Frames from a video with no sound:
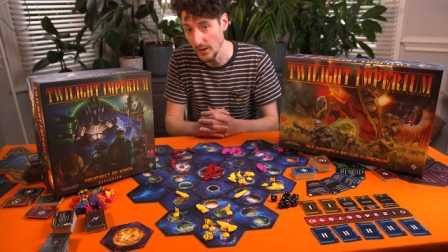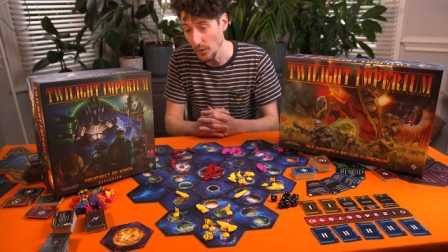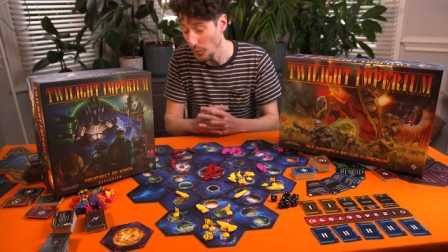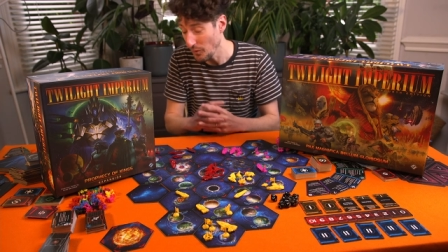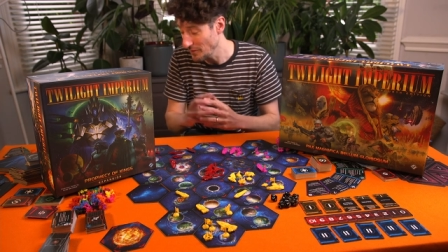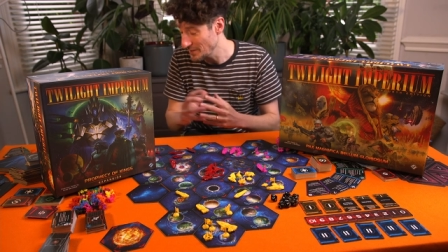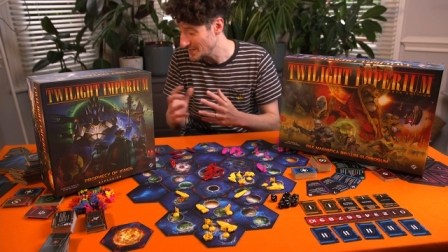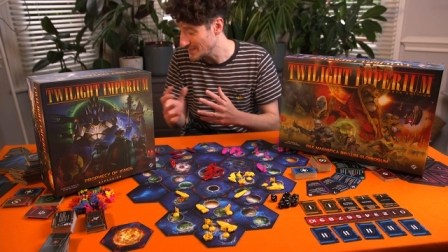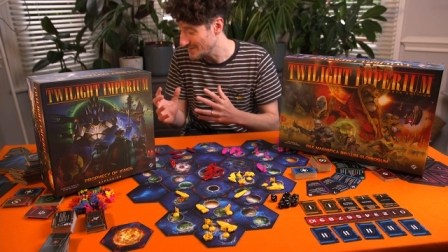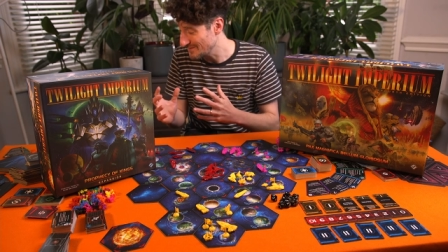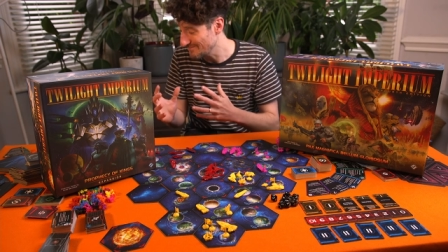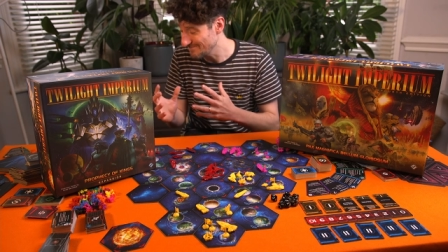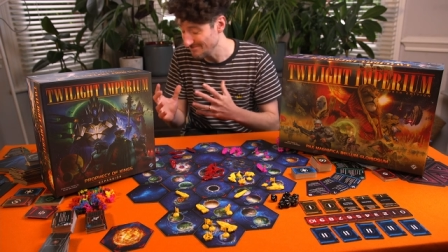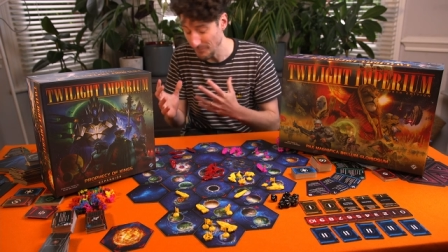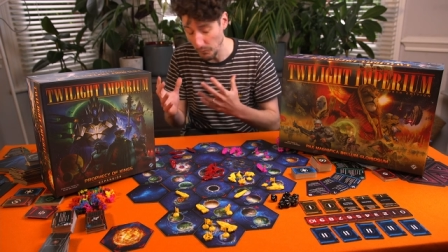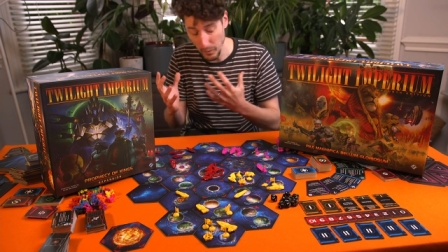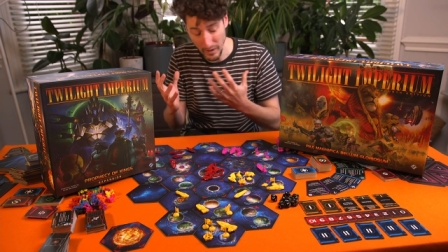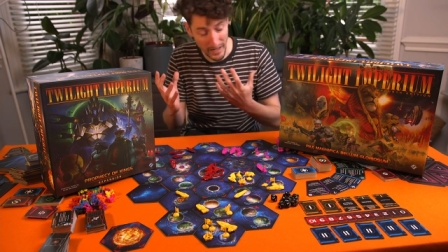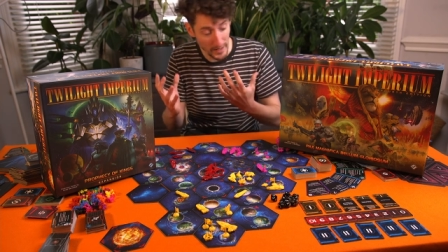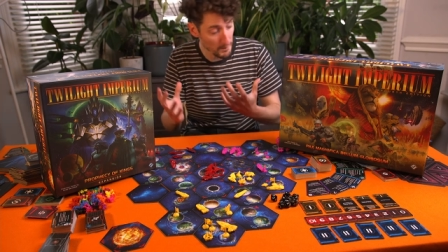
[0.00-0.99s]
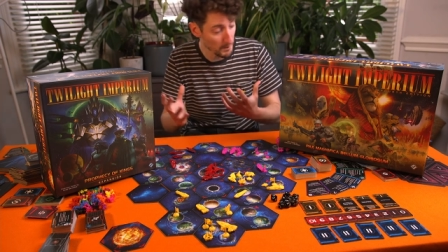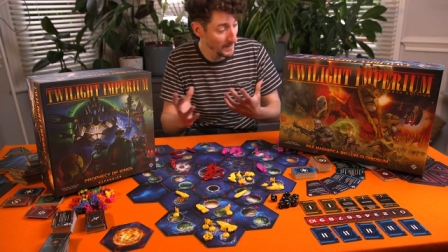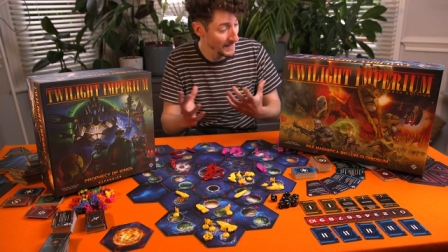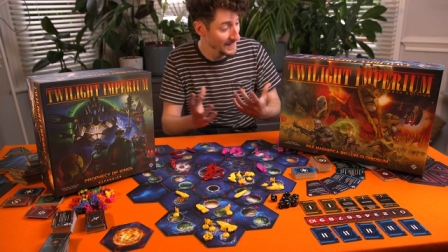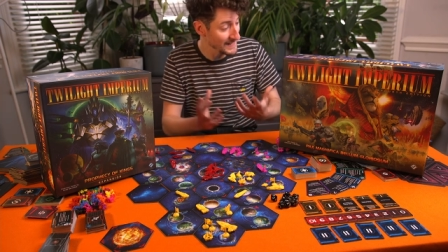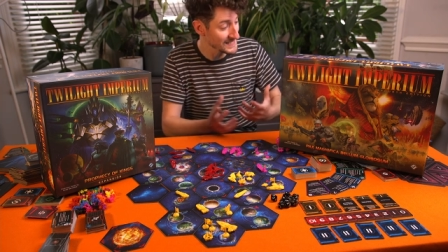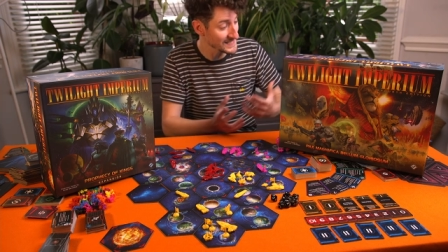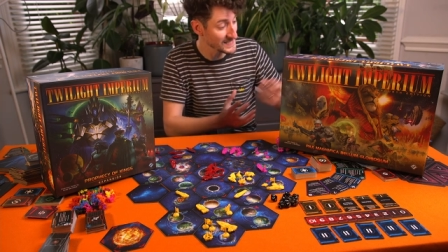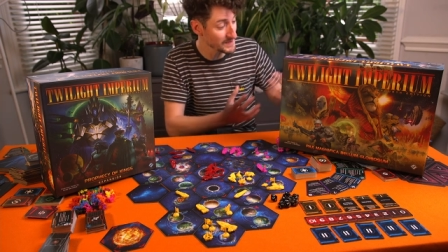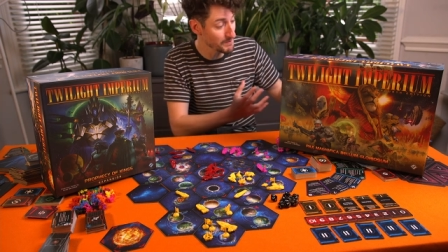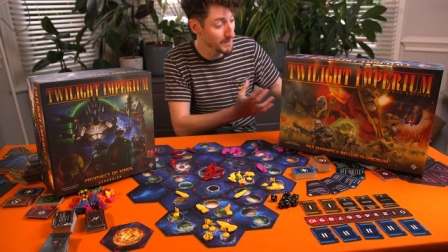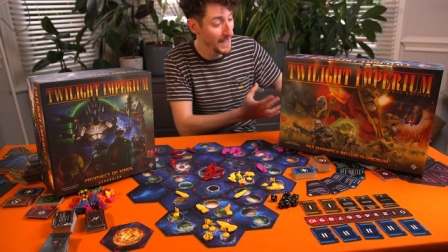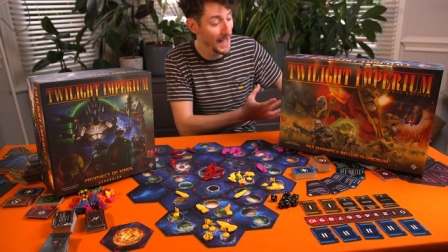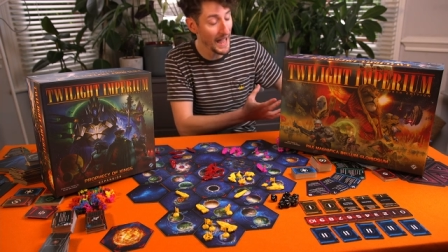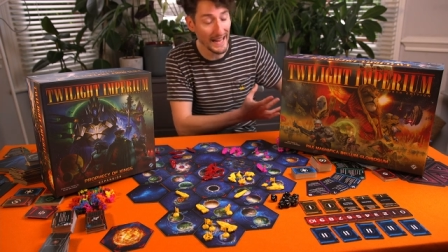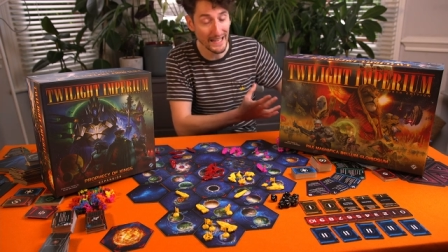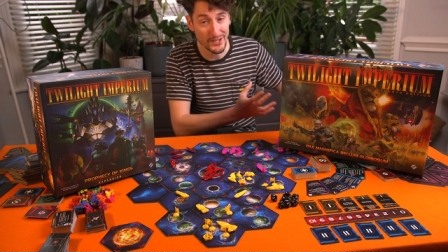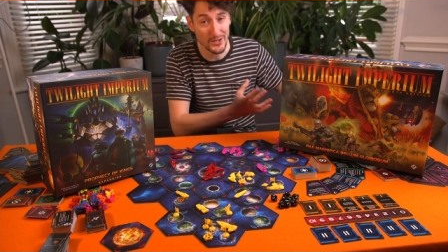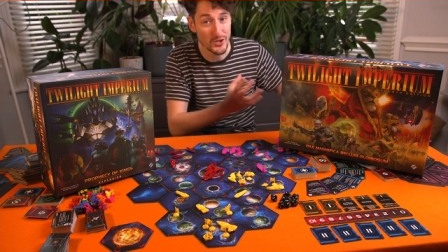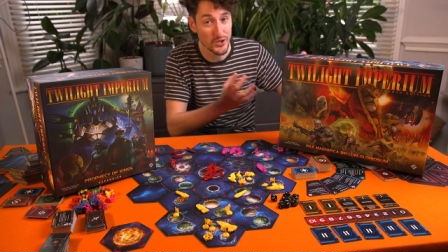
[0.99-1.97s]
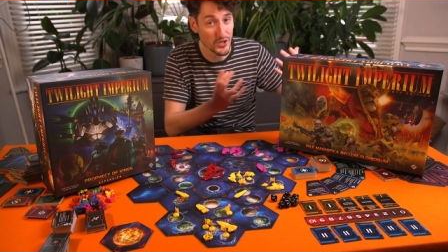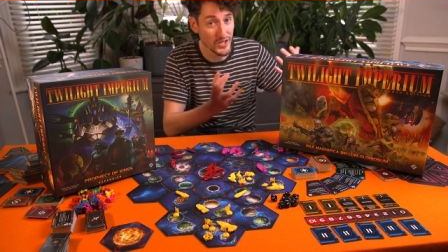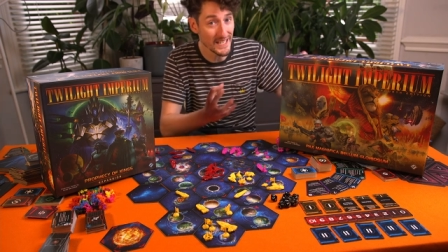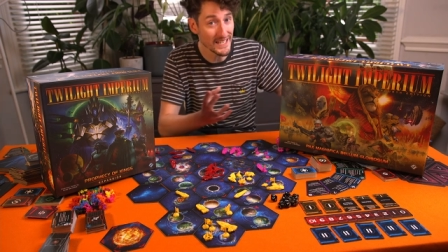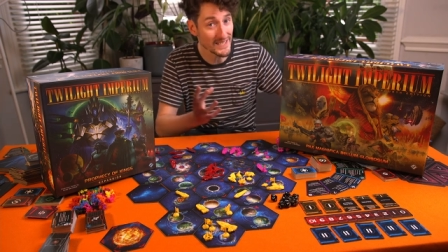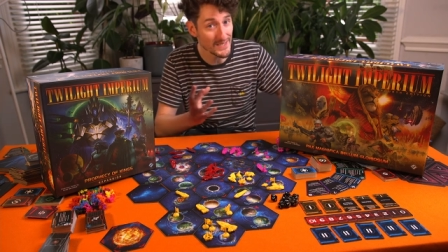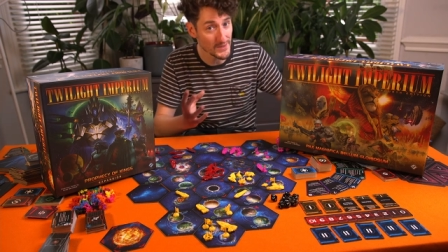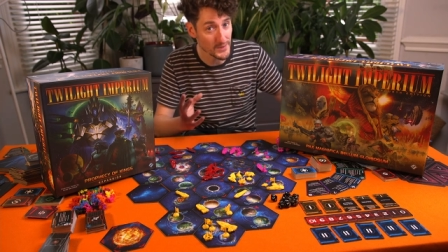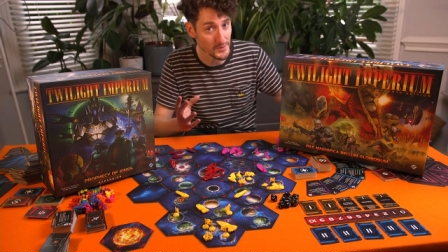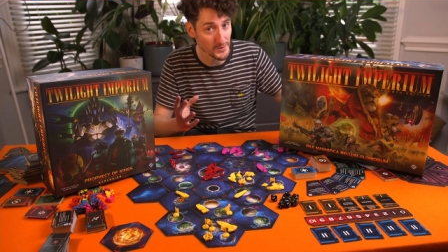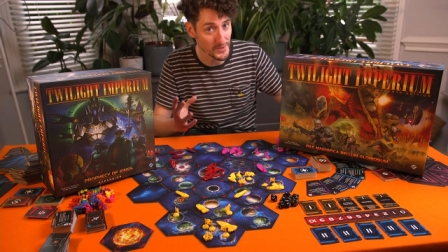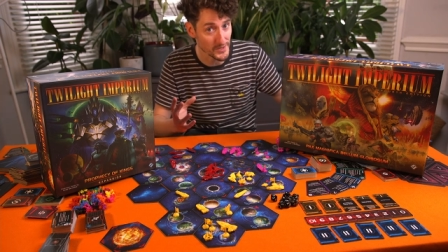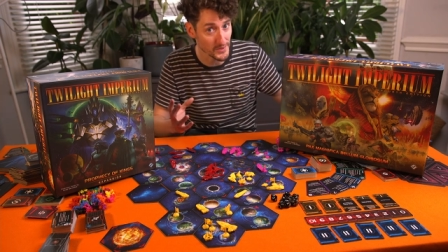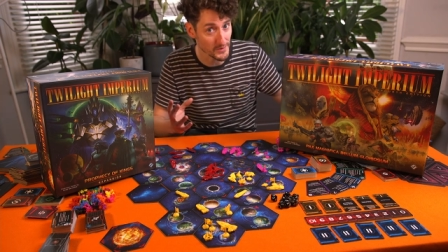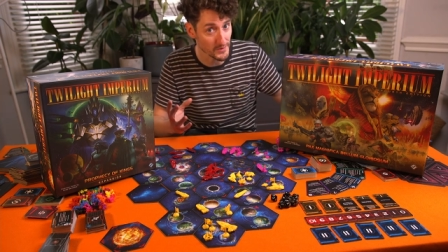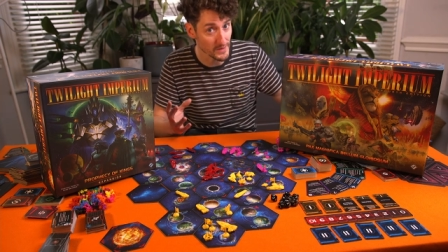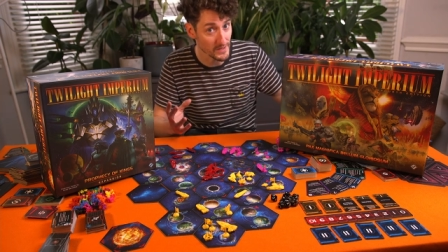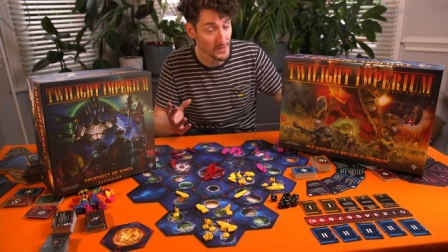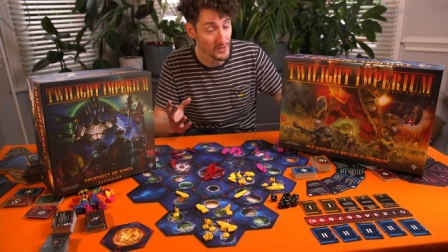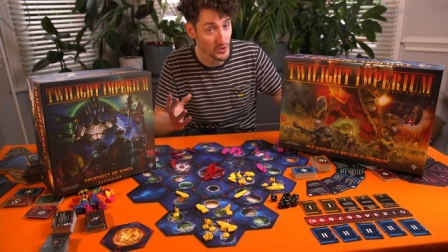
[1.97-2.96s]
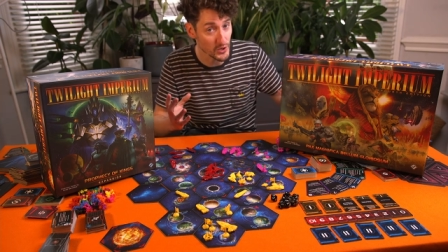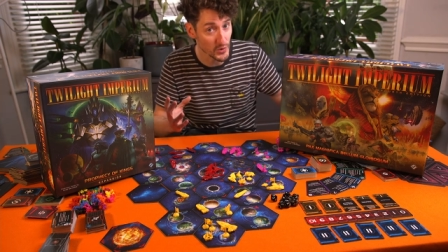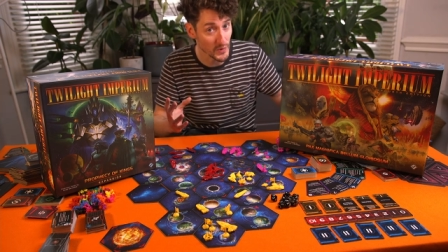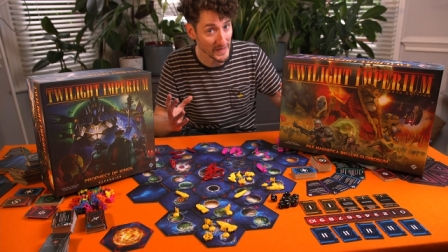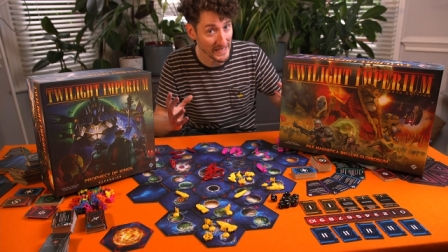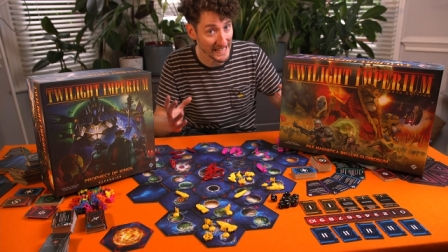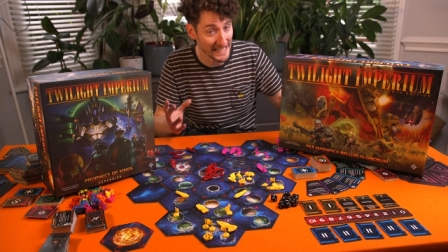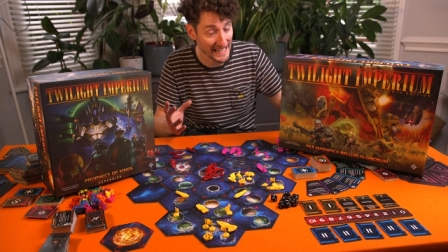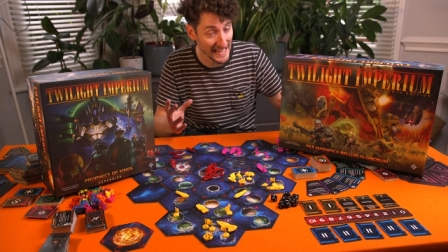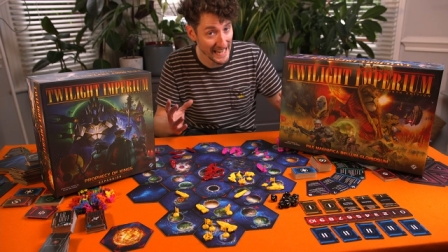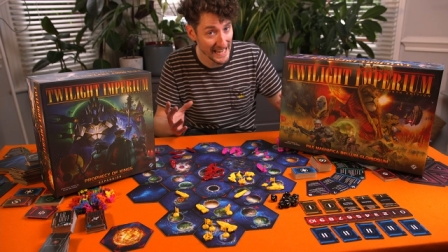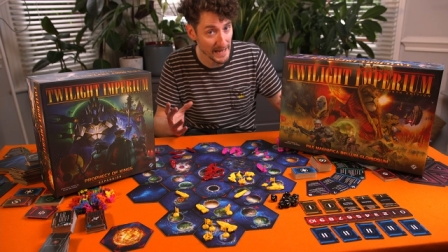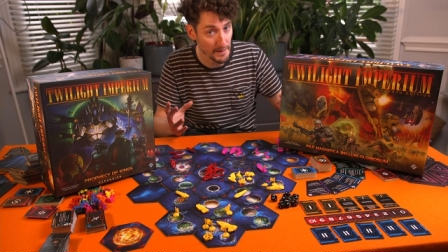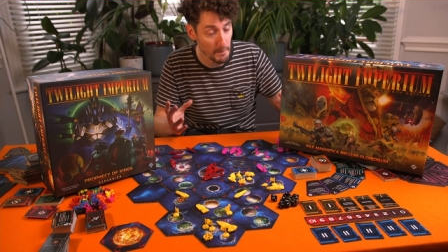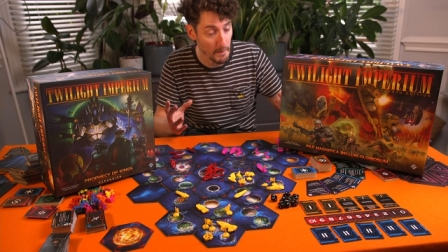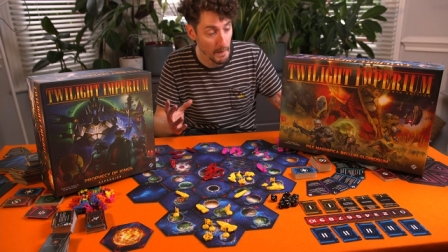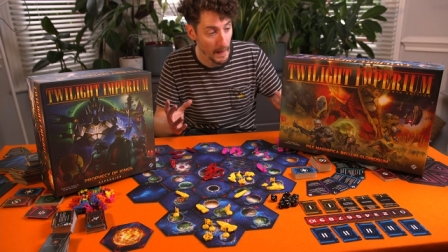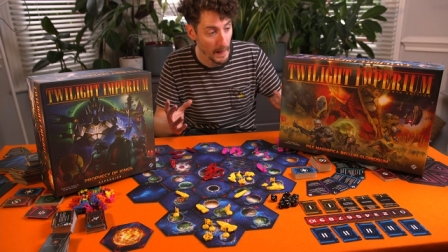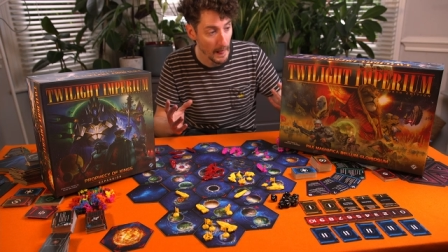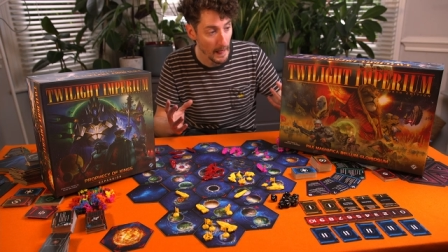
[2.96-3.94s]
Whereas when I played as the mahacked gene sorcerers during a game,